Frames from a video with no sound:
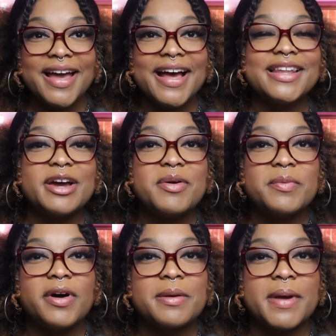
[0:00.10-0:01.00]
Hello and
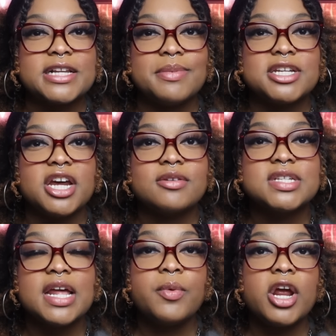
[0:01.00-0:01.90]
welcome back to my channel.
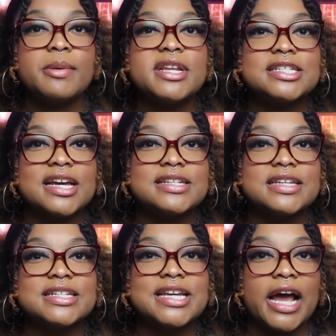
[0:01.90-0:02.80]
Today we're going to be
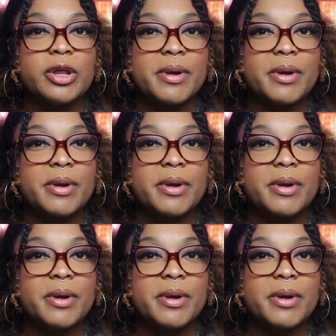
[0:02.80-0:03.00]
discussing Tyler